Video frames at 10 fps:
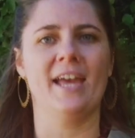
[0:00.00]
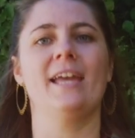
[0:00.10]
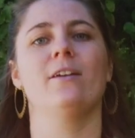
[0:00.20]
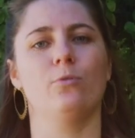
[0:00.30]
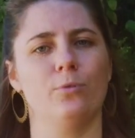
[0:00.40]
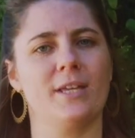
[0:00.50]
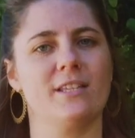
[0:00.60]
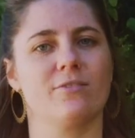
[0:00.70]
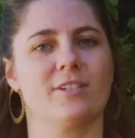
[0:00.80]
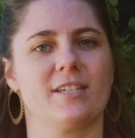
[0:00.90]
It all
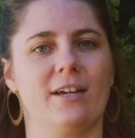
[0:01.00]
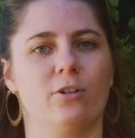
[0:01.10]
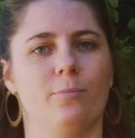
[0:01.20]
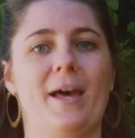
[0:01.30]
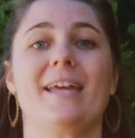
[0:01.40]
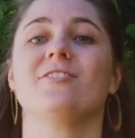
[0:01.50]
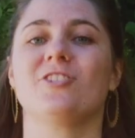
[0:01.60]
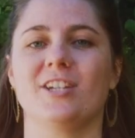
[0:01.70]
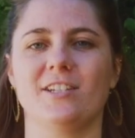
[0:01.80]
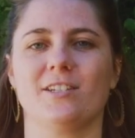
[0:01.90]
gets recycled by
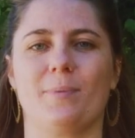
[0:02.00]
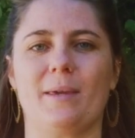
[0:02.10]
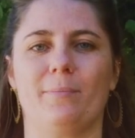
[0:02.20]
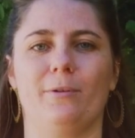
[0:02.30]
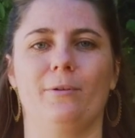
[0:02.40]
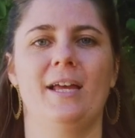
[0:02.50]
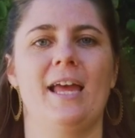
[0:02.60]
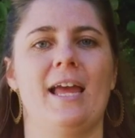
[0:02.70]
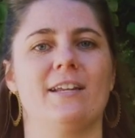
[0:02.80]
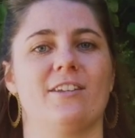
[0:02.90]
ingenious people
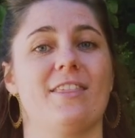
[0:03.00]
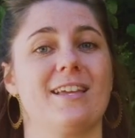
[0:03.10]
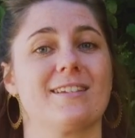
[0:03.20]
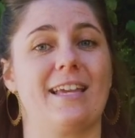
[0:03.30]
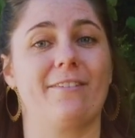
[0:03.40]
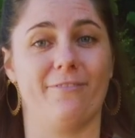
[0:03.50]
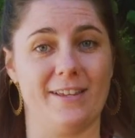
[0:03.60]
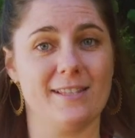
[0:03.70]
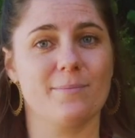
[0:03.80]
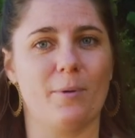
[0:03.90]
into things like
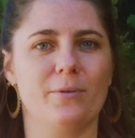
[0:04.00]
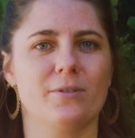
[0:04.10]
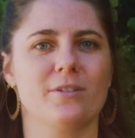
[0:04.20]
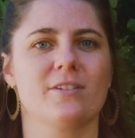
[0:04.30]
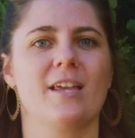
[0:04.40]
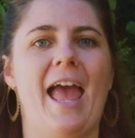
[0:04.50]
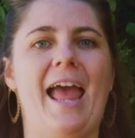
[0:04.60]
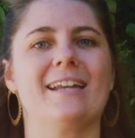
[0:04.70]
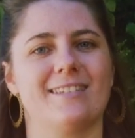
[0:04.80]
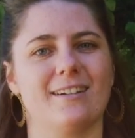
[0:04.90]
fence posts
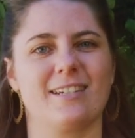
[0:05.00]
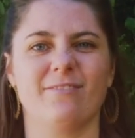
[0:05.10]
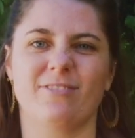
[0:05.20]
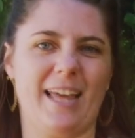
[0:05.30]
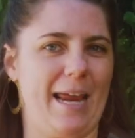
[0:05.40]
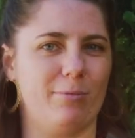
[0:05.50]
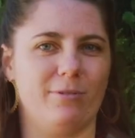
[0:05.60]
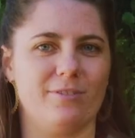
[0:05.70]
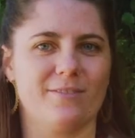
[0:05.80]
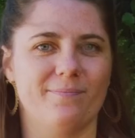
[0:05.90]
and ducting for
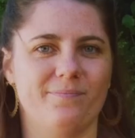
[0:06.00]
cables.